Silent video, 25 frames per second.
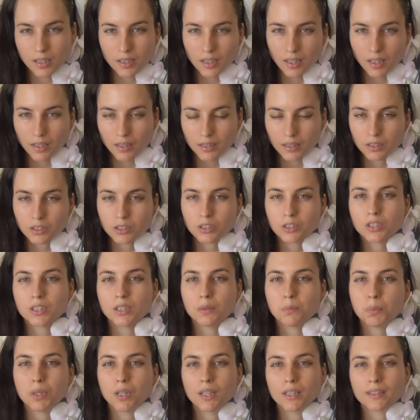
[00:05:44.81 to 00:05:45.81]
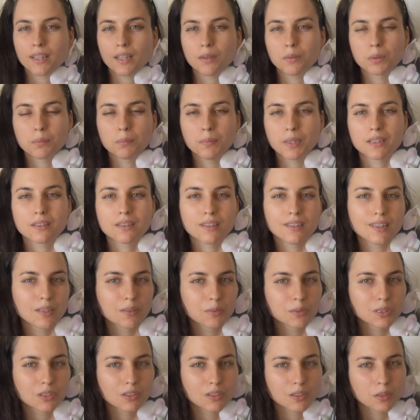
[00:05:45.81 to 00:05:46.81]
I could see why that would make the
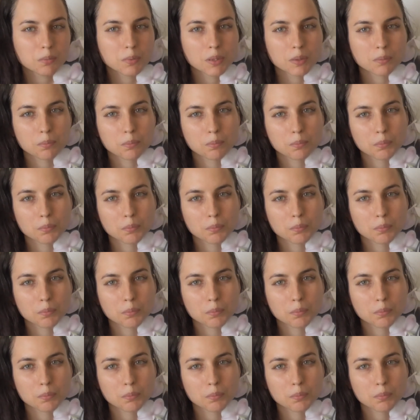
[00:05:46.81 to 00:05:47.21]
language a little bit